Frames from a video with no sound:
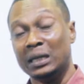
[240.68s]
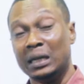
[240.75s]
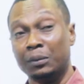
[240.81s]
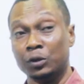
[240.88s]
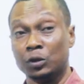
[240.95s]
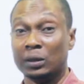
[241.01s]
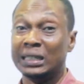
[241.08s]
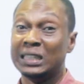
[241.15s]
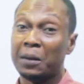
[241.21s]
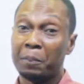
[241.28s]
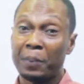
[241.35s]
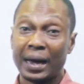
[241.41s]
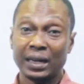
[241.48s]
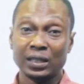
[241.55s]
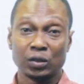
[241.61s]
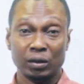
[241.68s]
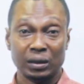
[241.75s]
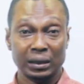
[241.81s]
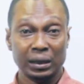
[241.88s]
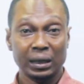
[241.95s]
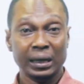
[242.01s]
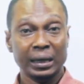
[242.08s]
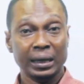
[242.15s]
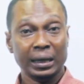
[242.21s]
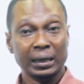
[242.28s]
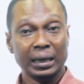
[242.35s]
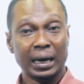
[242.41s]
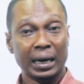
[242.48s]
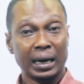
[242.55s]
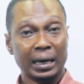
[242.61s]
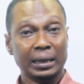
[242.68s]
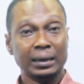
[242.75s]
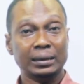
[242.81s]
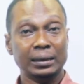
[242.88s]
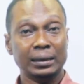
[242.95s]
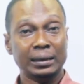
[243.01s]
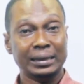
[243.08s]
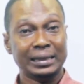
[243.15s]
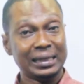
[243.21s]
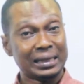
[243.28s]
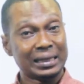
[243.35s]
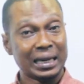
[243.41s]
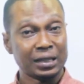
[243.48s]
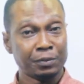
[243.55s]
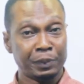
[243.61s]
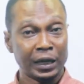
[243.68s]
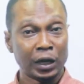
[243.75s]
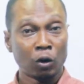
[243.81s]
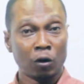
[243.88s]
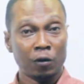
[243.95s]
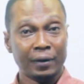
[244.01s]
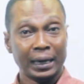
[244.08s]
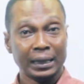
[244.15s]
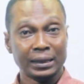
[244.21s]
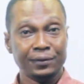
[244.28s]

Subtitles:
linear motion? It depends on the distance being covered.